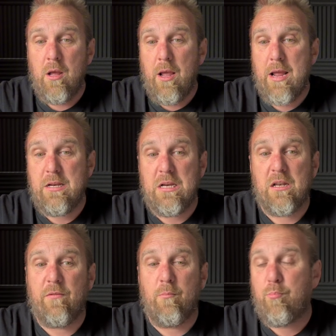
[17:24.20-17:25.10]
Eddie's
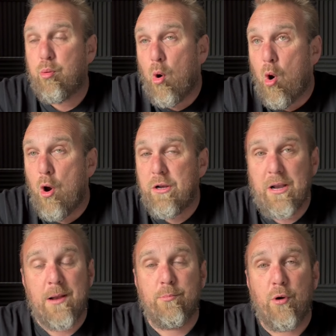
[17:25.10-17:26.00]
love and pride and
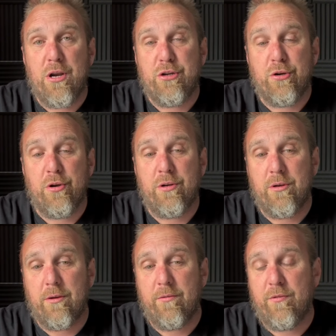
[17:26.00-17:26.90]
admiration
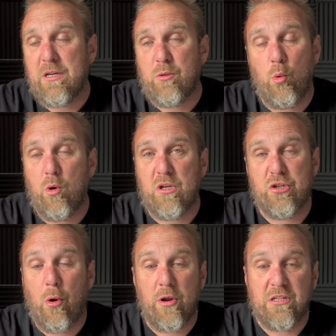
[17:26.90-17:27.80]
for his daughters
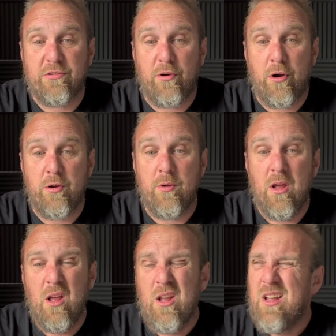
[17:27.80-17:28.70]
shines through.
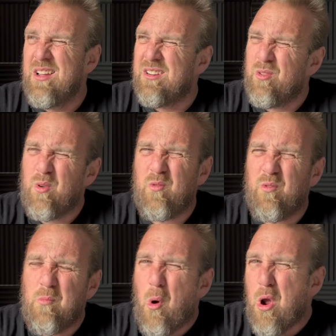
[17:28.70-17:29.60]
Sort of
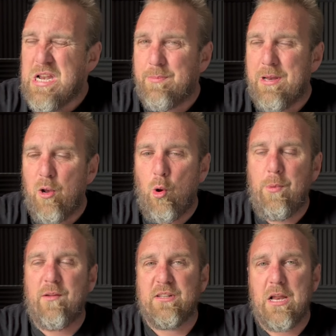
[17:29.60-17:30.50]
reminds me a little
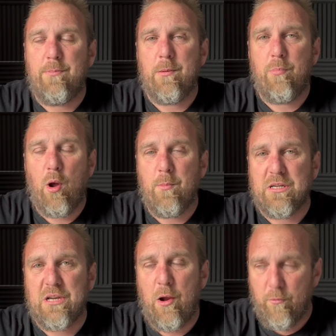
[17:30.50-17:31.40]
bit of Sleeping By
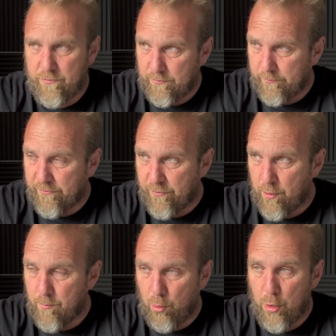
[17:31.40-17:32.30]
Myself
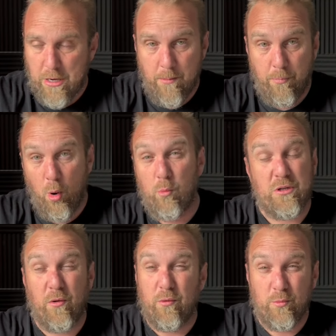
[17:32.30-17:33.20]
from Lightning Bolt, which
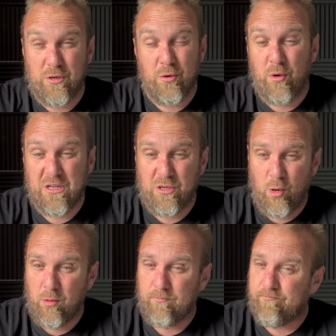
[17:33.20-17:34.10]
I thought was a nice
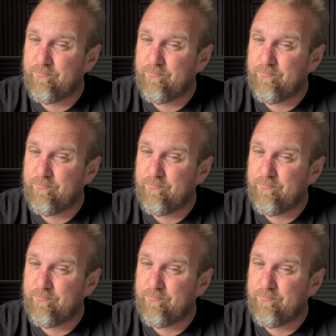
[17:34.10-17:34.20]
song.